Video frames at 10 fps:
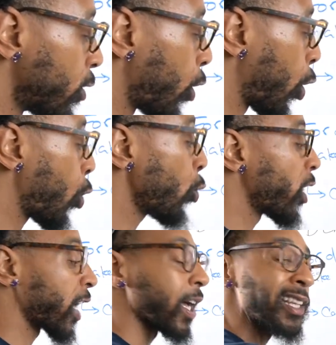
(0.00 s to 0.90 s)
who
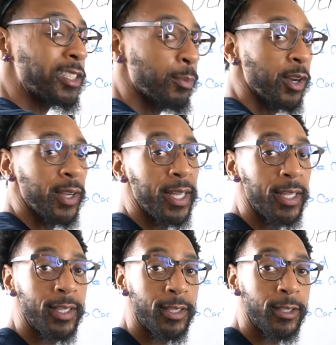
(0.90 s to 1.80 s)
the customer
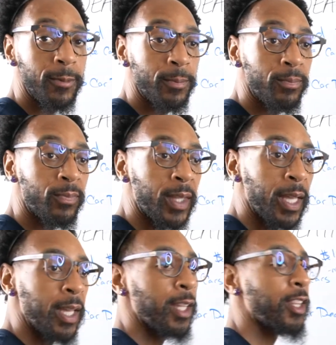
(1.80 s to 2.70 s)
is.
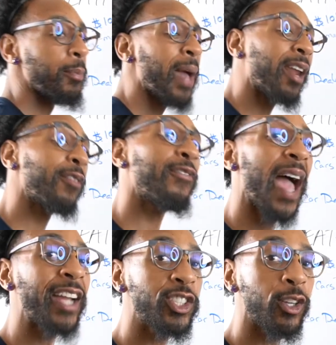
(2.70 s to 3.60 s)
The
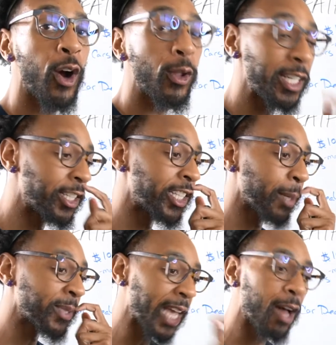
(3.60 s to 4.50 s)
manufacturer only
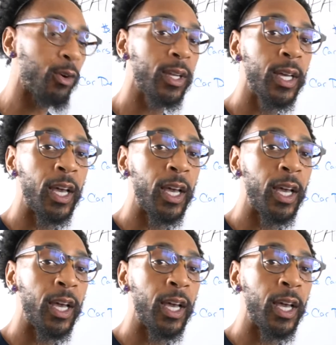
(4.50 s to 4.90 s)
ships out